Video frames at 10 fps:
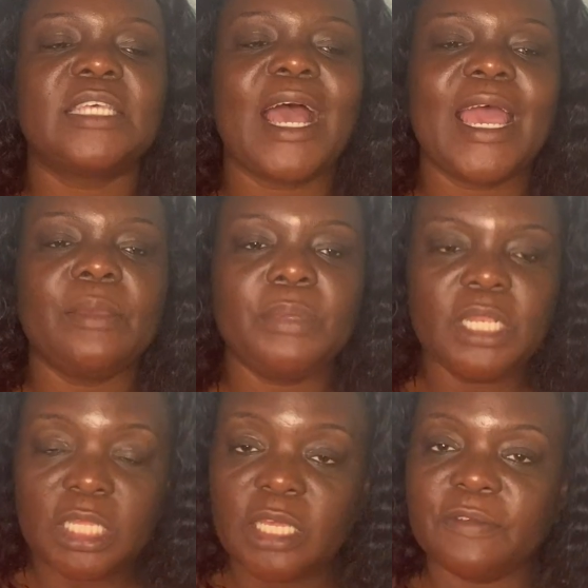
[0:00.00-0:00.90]
I
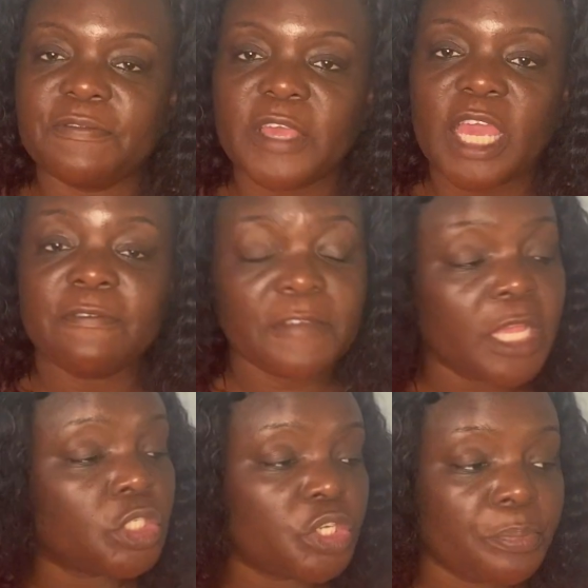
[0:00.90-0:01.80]
believe if
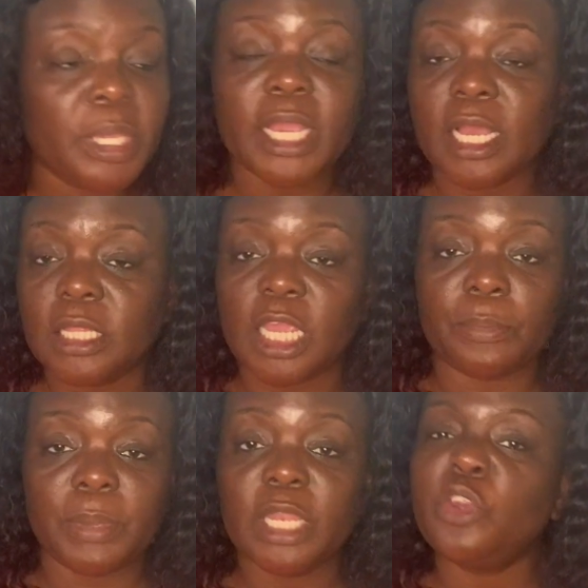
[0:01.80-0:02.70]
in Jamaica
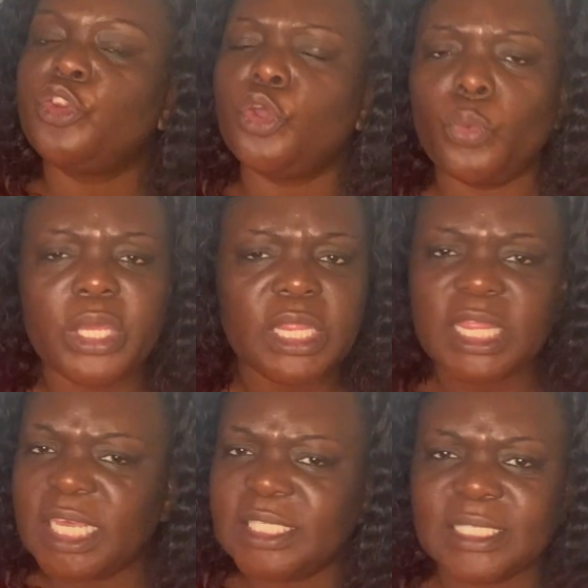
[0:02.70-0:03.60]
they've been doing
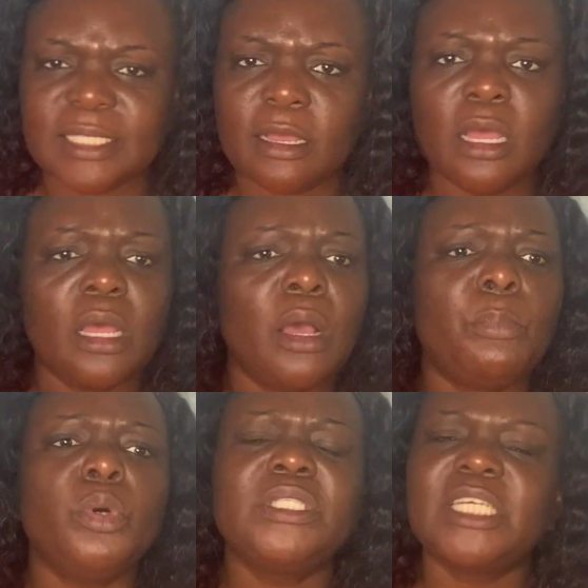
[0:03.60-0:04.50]
this,
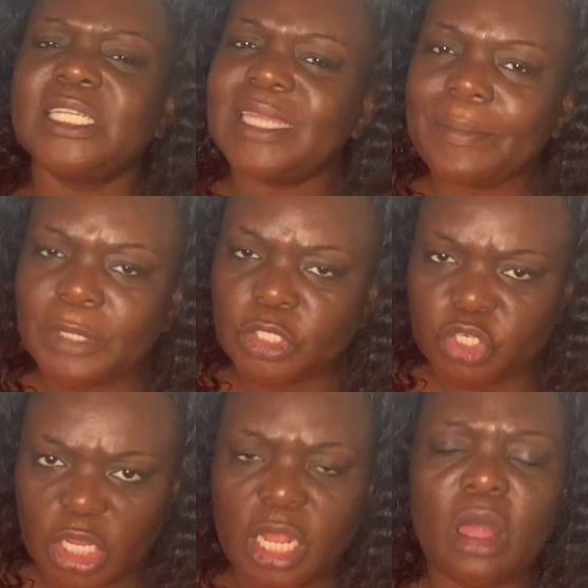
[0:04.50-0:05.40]
putting them in
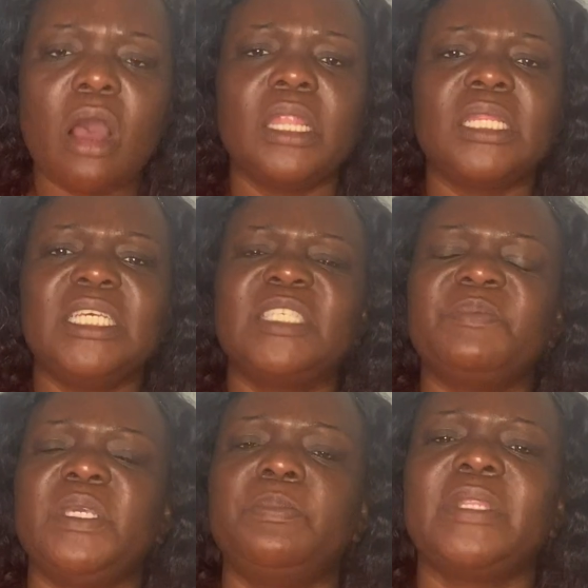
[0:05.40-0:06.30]
jail, all of these
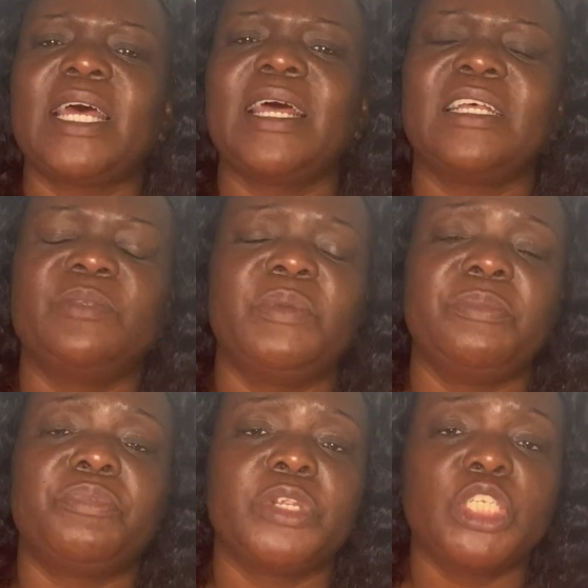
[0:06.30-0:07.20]
people that has been
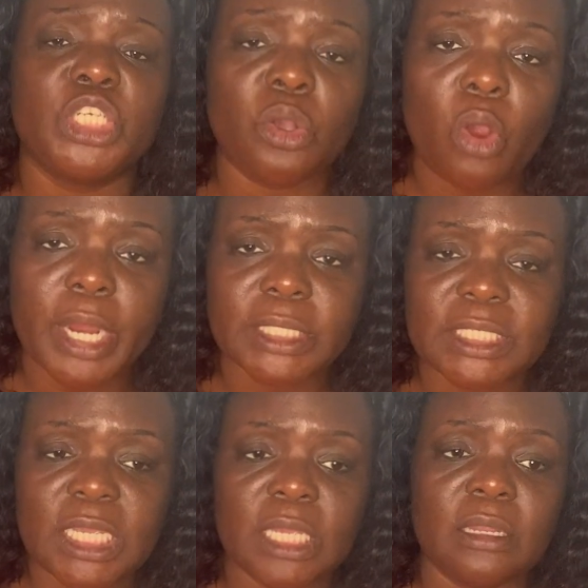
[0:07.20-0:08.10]
breaching
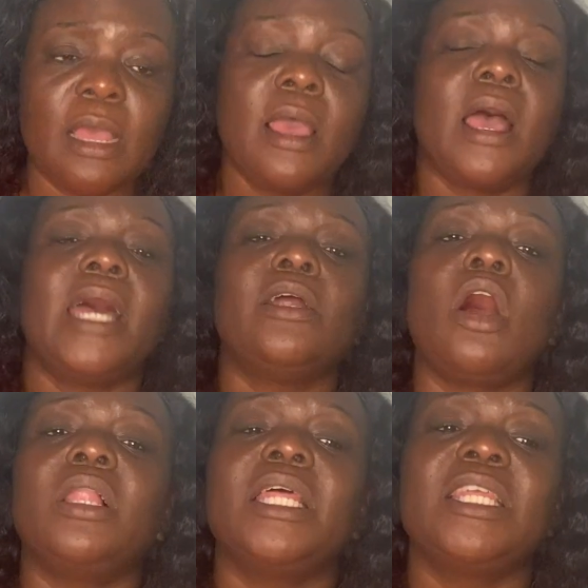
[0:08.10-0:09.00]
quarantine, and
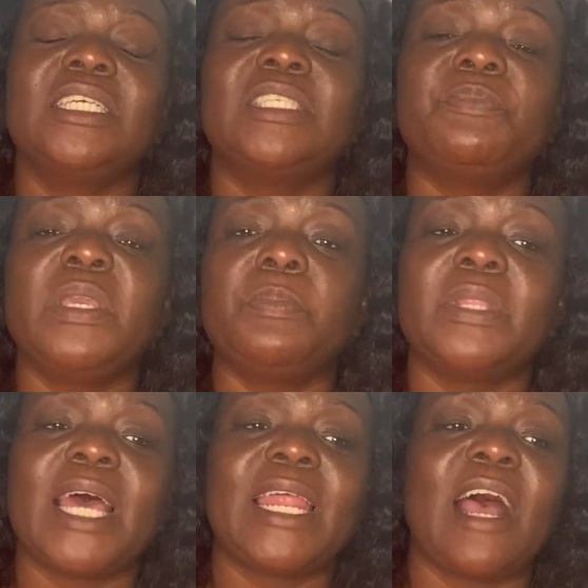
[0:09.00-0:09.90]
all of these people
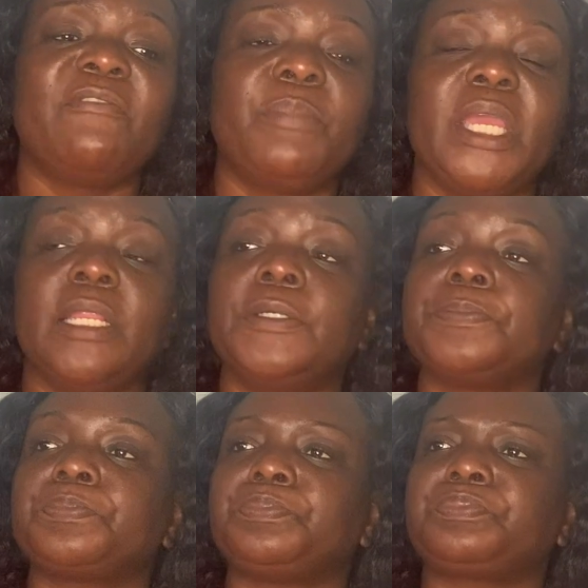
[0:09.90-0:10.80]
that have been
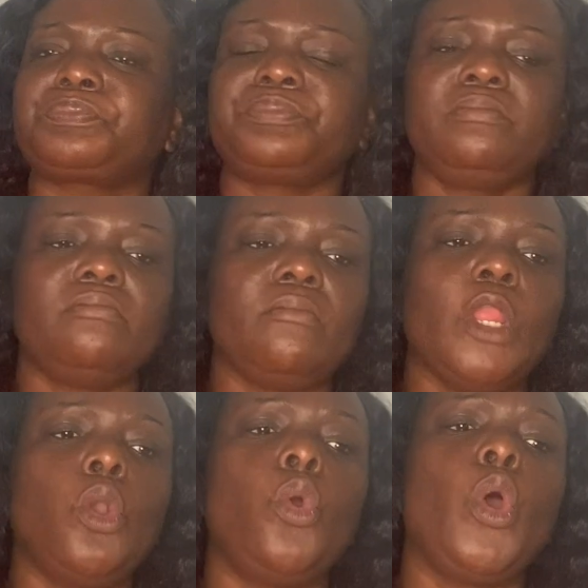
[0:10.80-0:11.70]

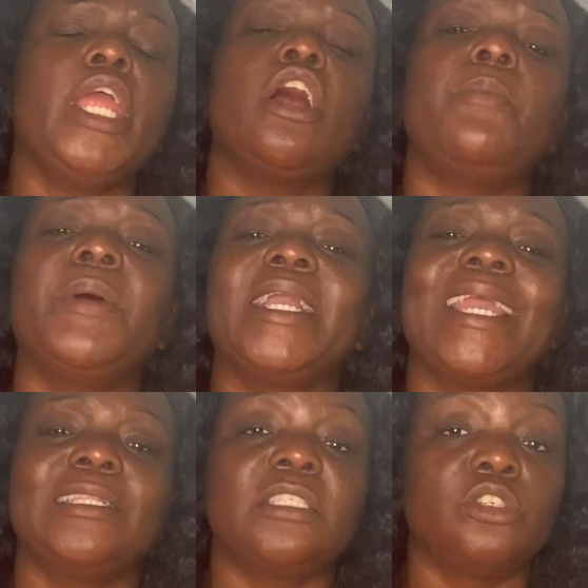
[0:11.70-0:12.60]
going up
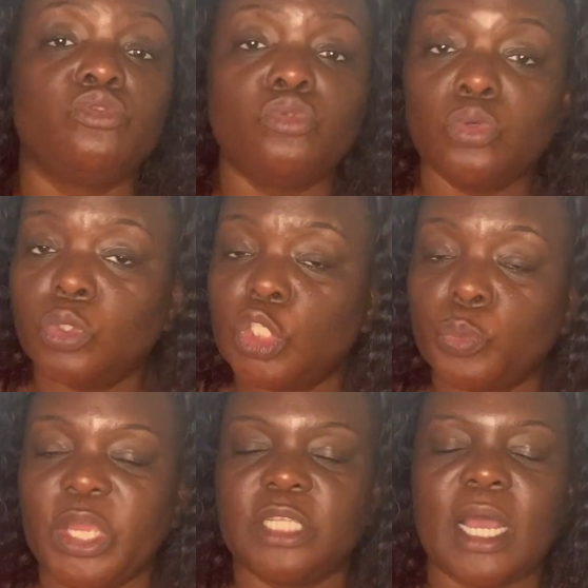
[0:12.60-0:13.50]
against the rules with